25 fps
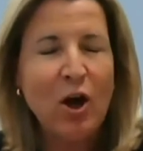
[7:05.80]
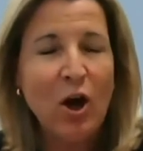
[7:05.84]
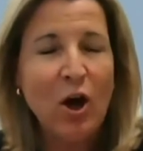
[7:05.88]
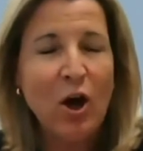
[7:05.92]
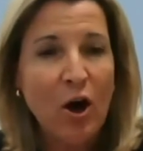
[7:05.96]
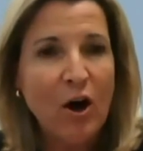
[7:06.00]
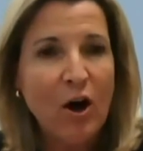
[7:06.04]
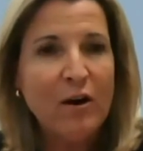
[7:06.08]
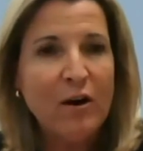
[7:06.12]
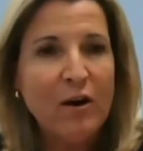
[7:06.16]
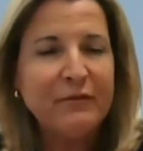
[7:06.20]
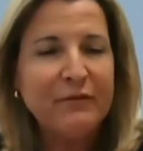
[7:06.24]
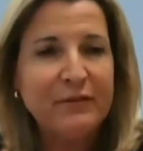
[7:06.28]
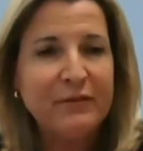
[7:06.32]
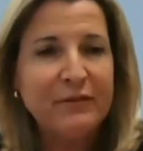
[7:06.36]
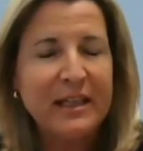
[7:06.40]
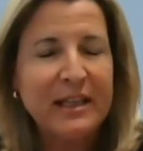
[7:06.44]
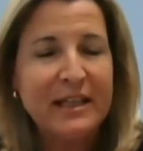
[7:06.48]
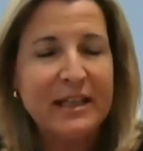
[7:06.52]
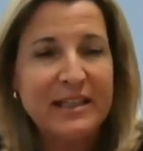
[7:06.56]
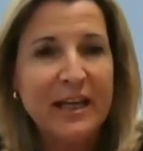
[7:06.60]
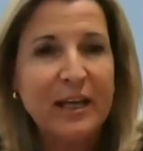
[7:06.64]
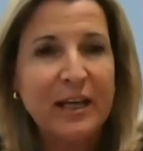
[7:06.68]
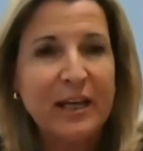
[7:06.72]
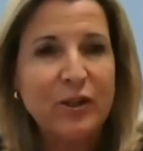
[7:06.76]
of the
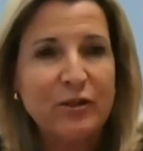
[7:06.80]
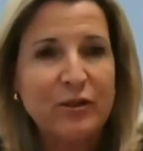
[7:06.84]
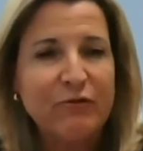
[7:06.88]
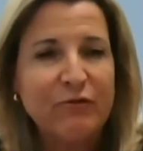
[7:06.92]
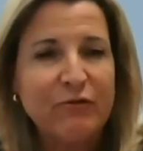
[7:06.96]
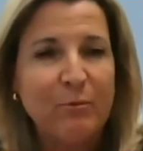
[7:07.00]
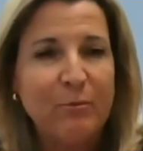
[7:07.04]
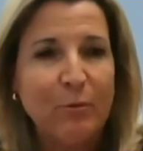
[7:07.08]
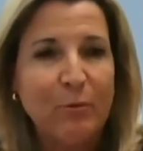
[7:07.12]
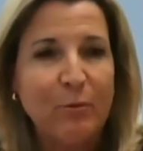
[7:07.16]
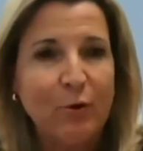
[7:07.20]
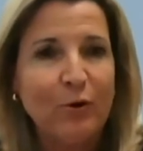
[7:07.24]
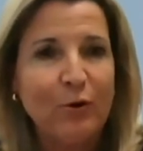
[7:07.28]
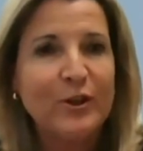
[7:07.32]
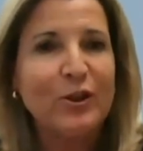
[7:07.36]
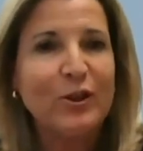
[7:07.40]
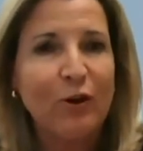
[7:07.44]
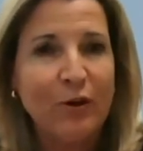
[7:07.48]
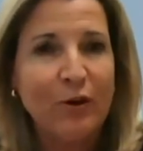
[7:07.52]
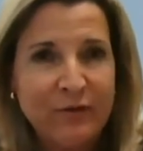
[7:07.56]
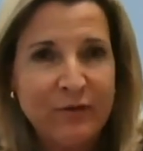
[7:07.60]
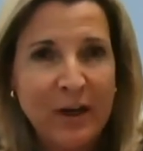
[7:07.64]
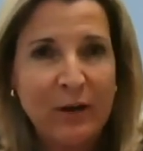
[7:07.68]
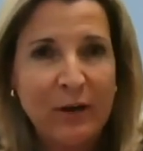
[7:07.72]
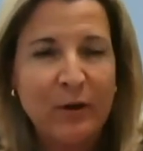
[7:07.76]
executive board
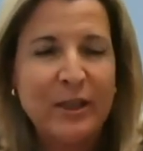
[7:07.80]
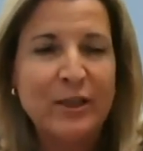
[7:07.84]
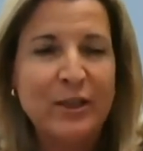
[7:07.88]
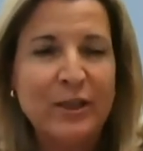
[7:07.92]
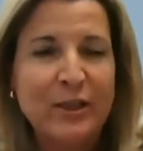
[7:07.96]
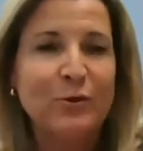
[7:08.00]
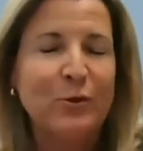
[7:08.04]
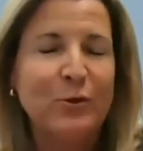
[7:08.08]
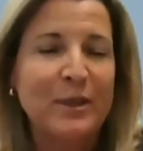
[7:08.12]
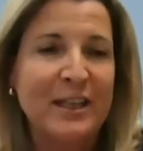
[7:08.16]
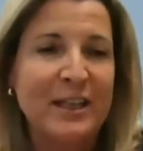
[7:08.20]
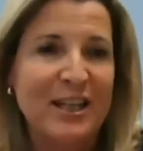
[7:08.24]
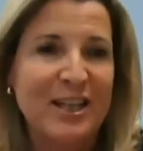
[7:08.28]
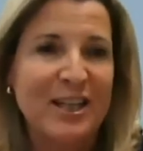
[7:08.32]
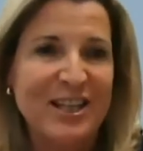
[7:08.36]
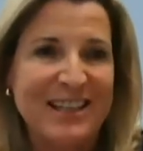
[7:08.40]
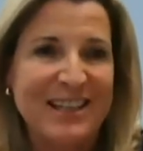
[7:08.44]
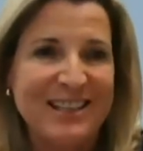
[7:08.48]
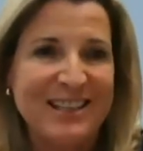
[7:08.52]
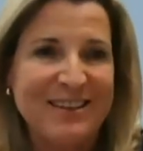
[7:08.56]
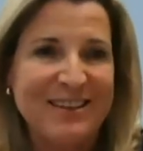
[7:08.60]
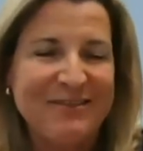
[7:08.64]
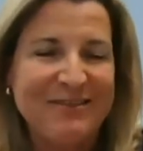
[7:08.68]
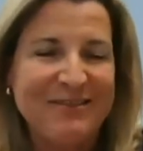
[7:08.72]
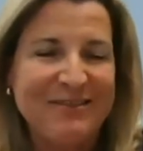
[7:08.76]
of our new
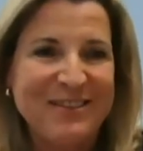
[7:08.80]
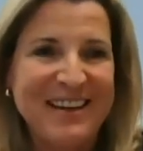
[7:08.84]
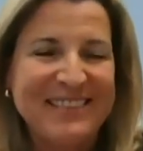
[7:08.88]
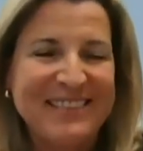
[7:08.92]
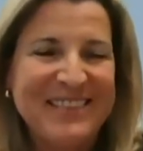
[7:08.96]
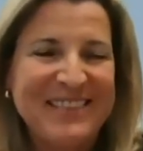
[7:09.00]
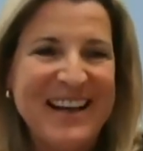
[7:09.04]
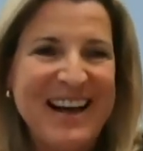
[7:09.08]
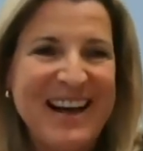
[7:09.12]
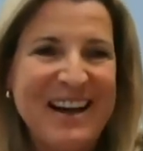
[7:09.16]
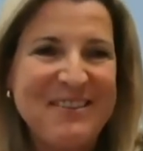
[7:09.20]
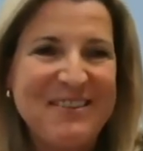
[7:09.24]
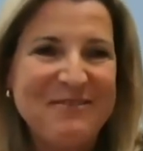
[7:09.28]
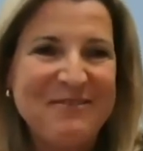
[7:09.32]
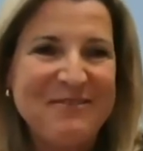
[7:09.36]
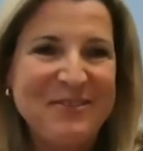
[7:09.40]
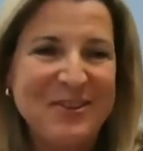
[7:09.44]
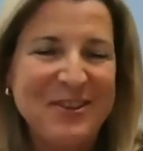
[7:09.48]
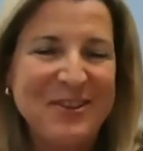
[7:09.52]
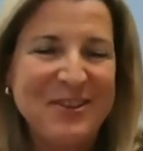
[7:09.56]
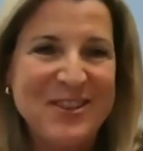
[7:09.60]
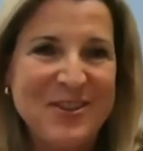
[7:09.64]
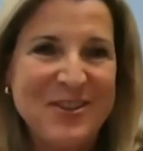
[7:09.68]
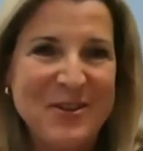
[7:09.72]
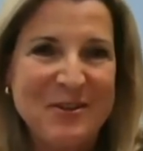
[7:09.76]
initiative.
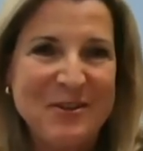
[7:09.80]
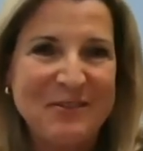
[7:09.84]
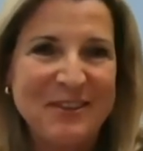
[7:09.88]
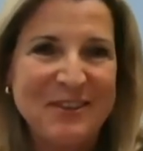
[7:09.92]
Alfonso, over